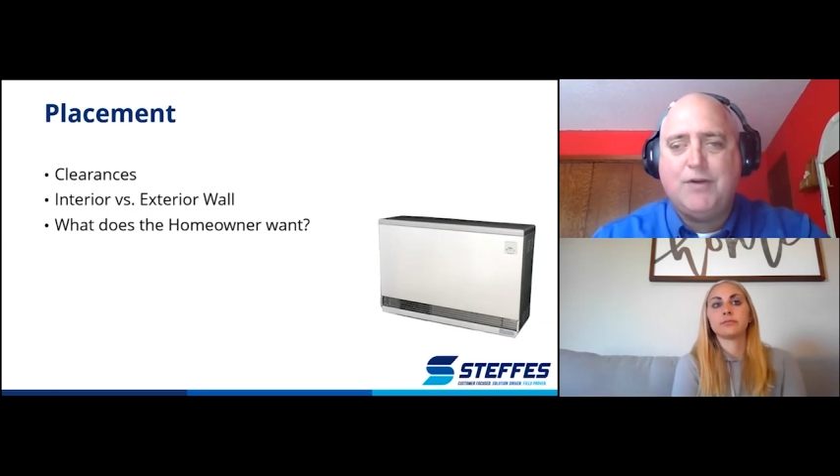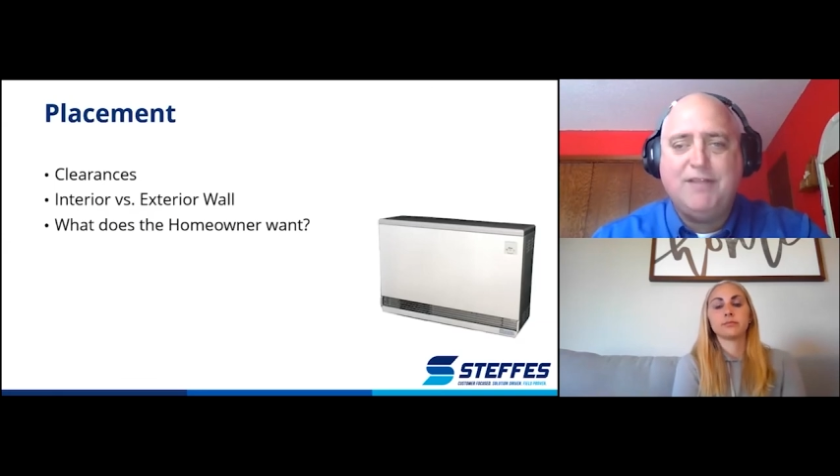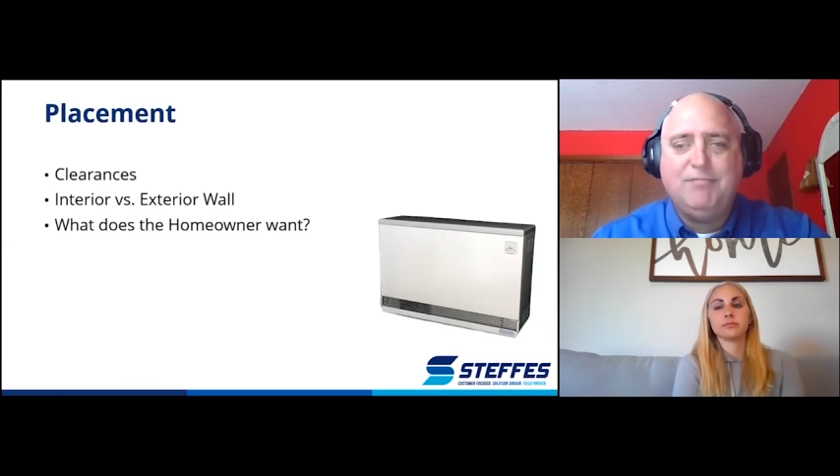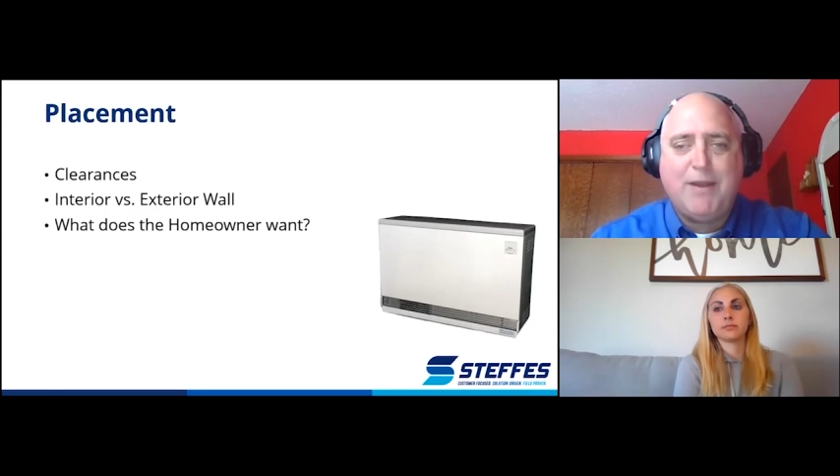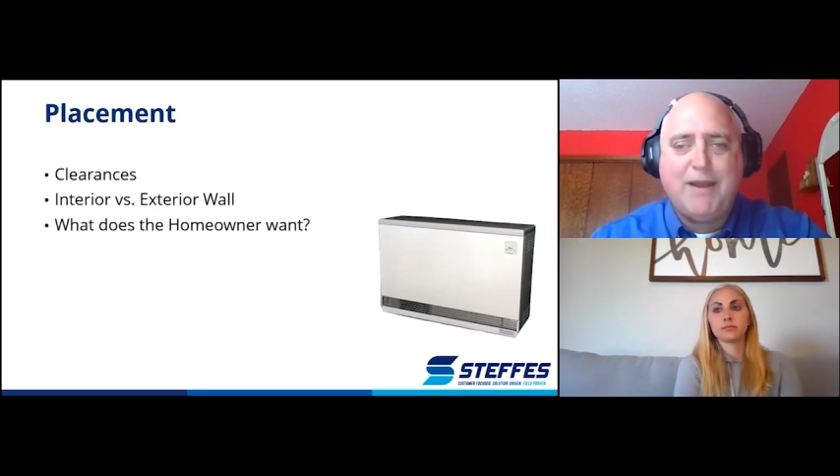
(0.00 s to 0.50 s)

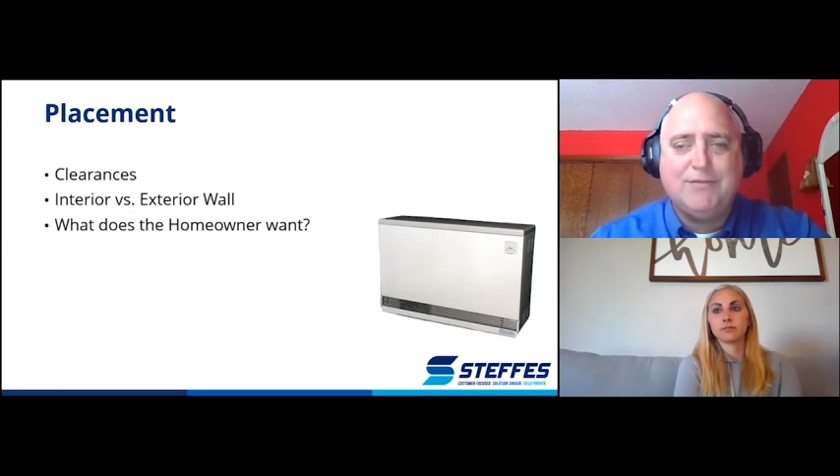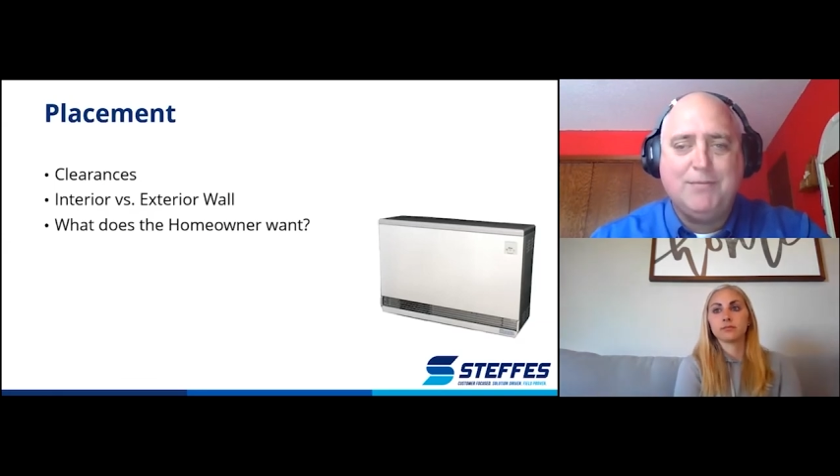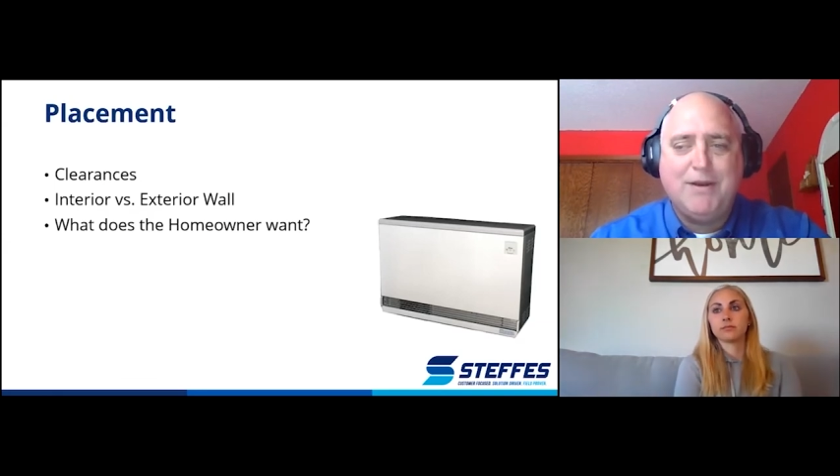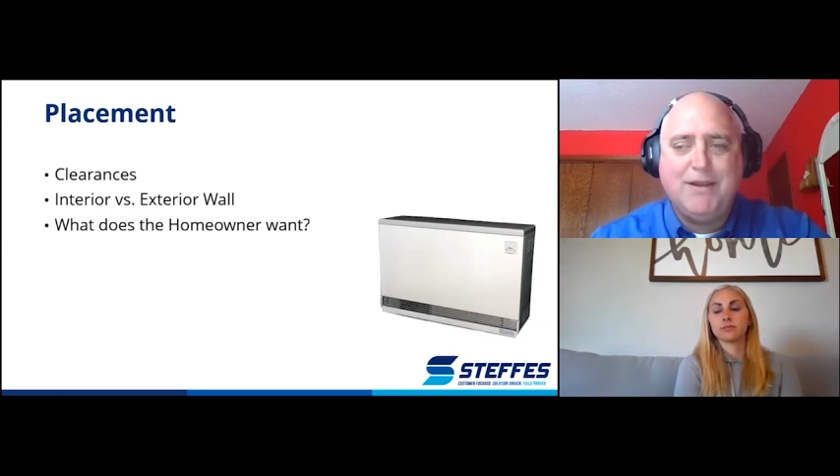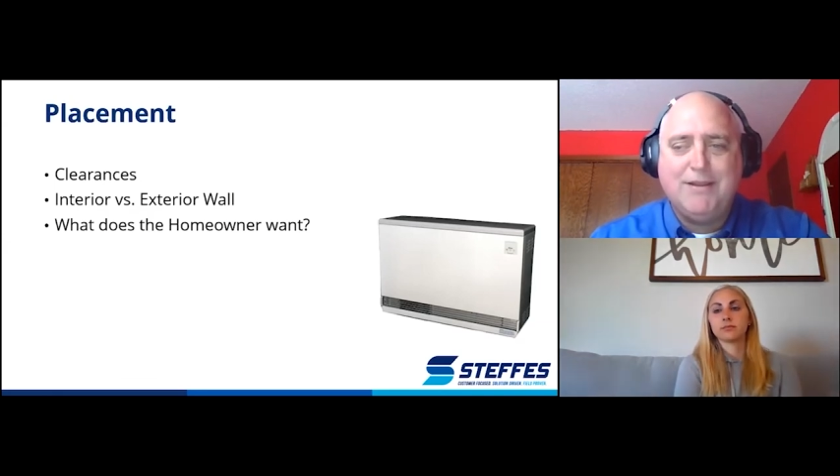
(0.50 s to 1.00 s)
past
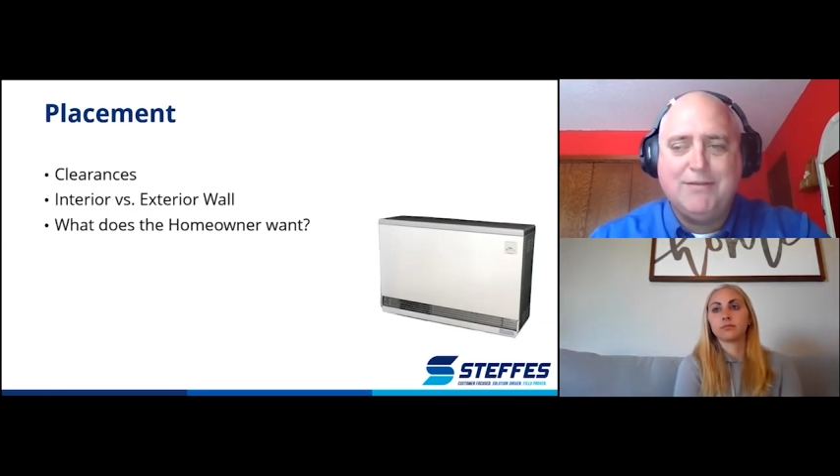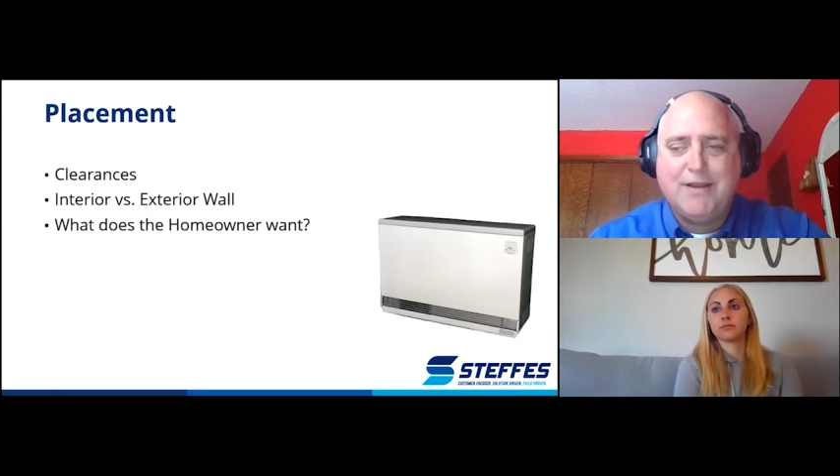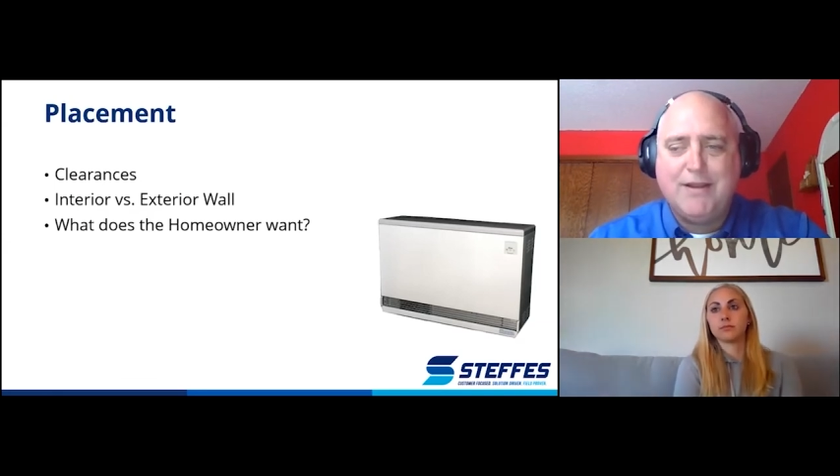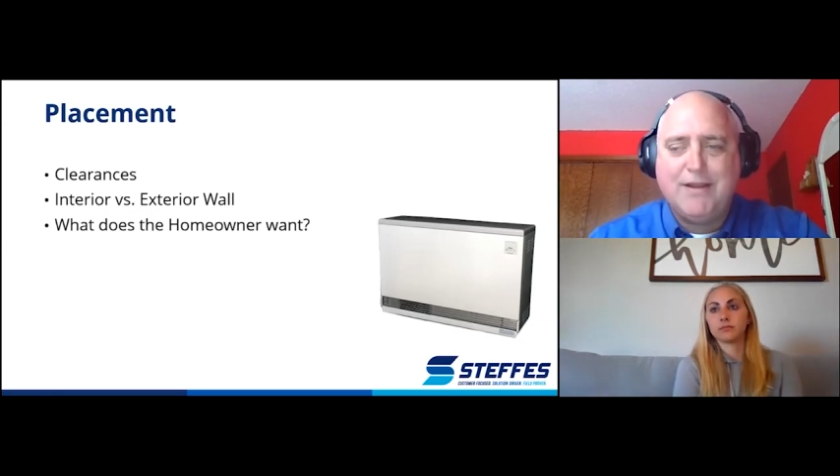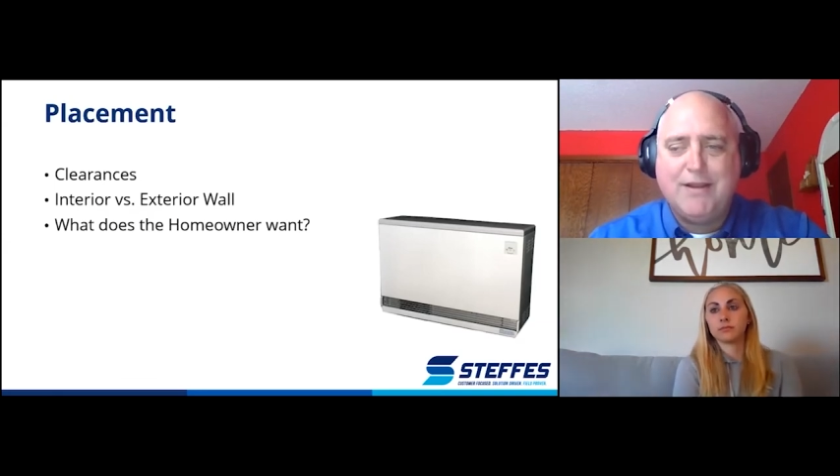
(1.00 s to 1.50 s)
somebody that's
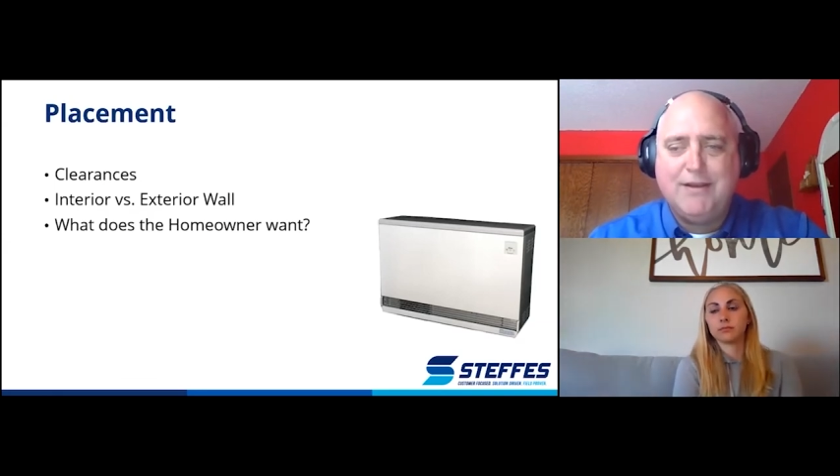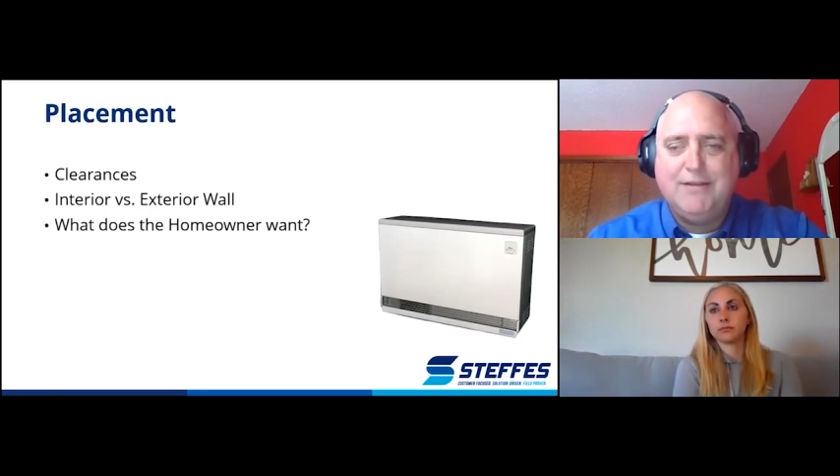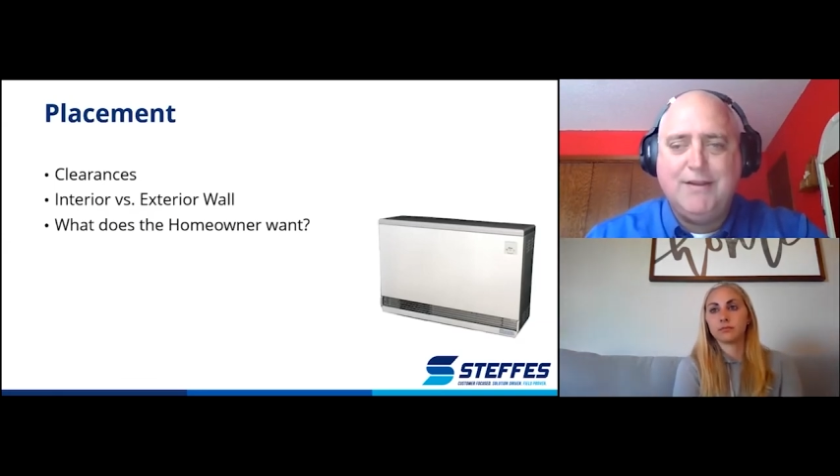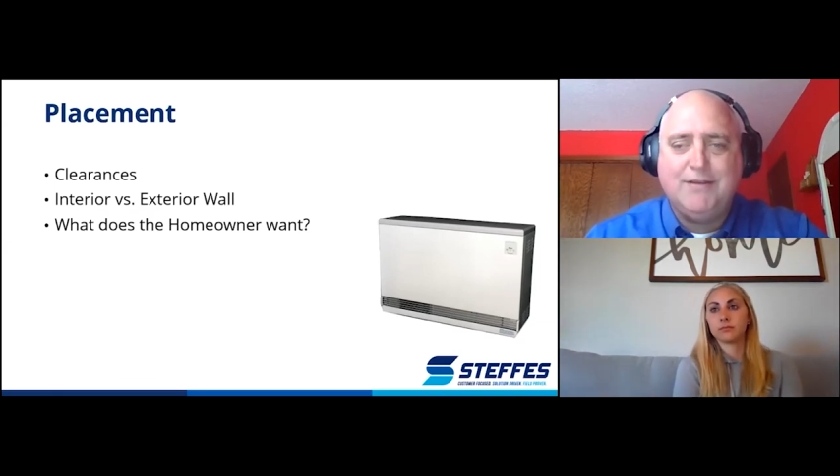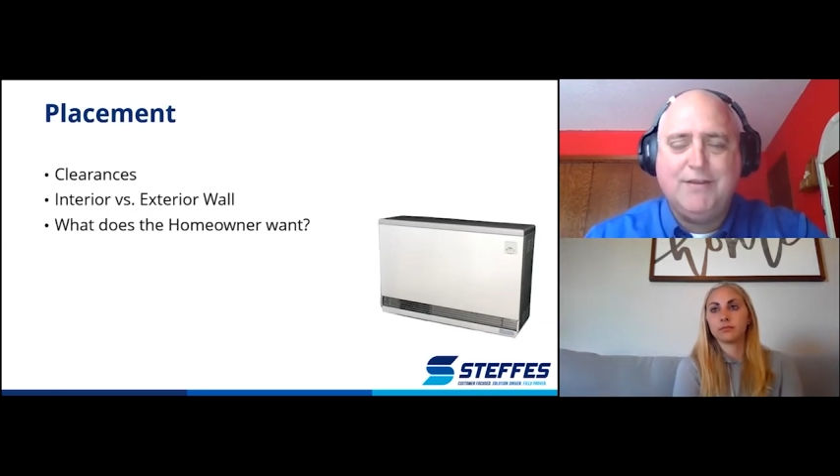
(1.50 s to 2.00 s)
got ETS
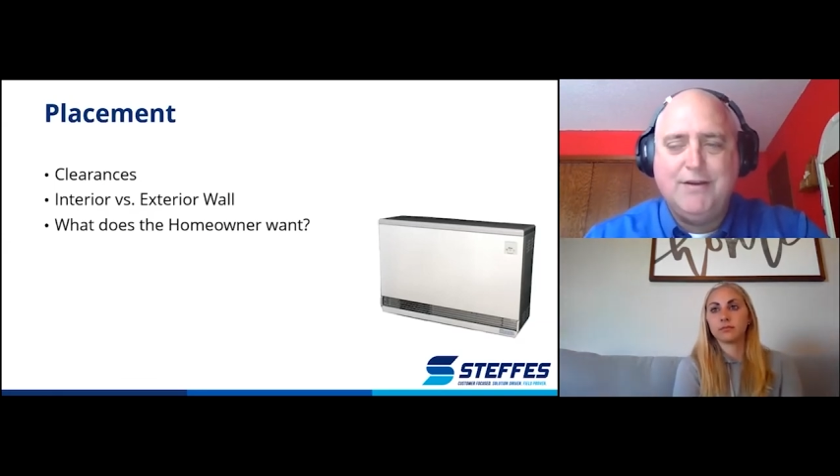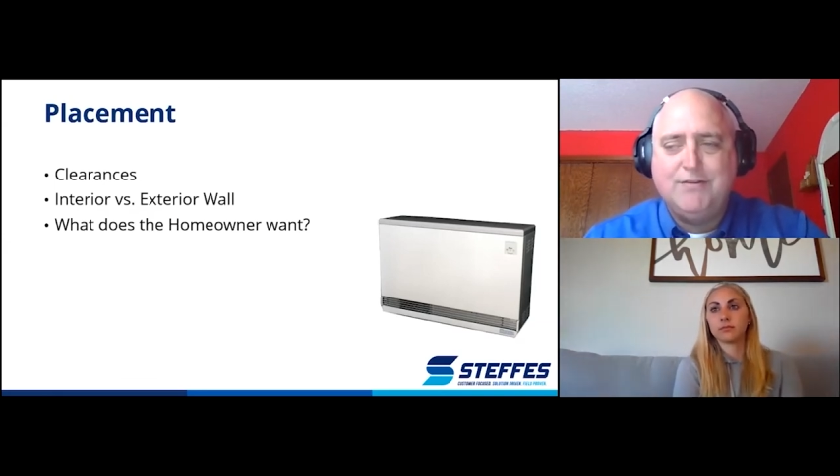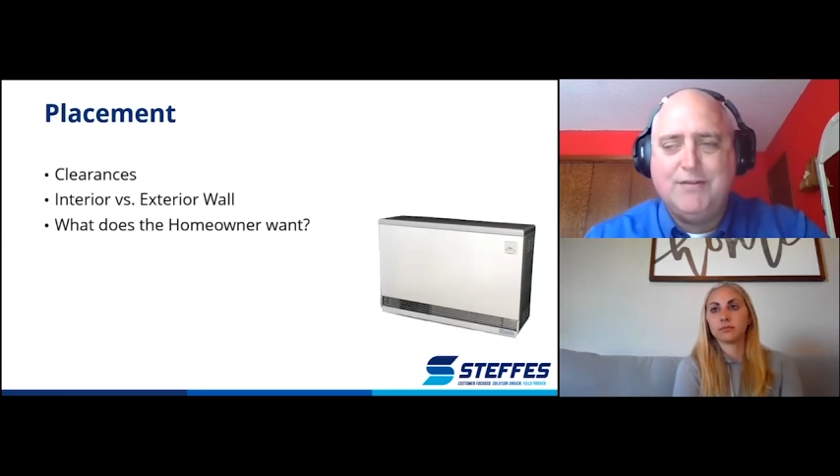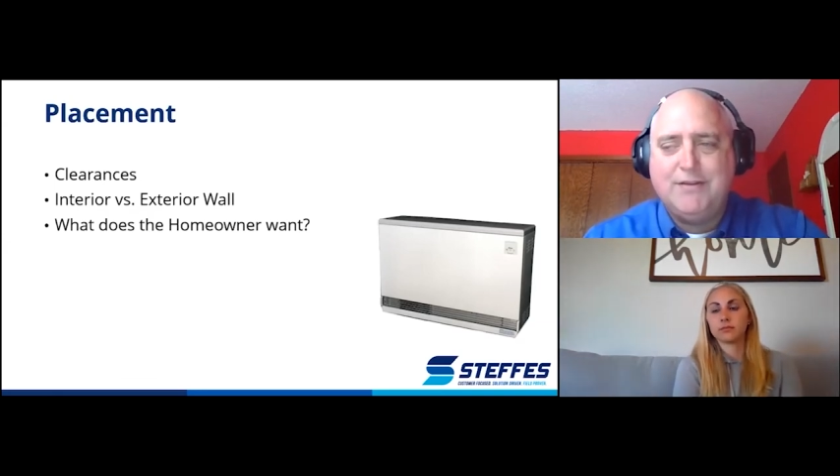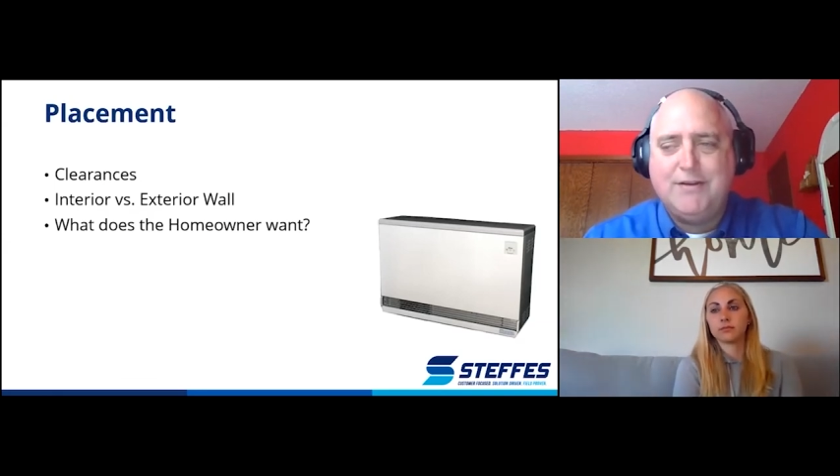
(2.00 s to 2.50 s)
heaters on the